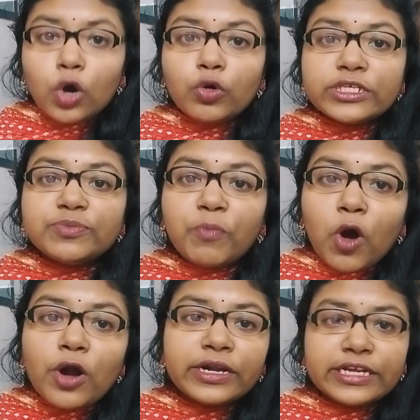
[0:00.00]
who is
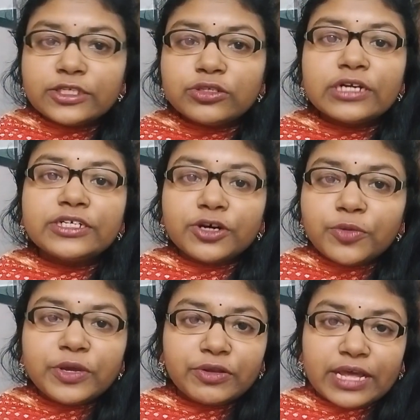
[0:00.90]
born into the
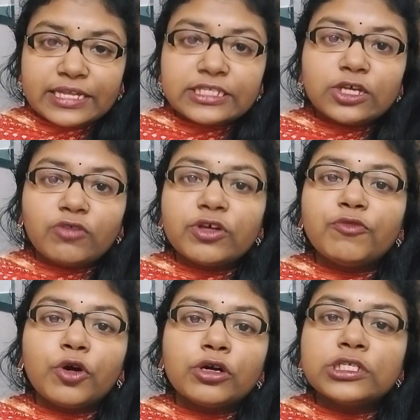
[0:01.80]
turbulence of the
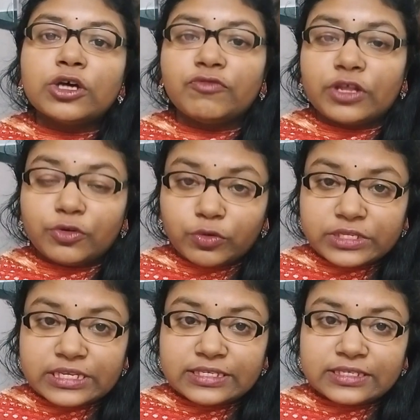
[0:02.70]
Wars of the
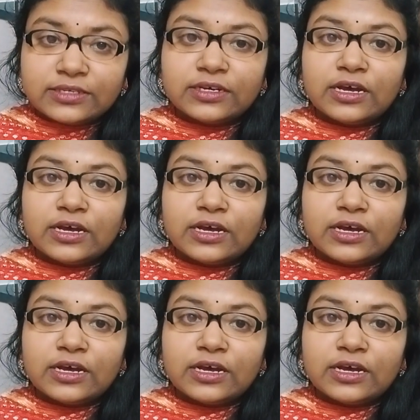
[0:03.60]
Roses,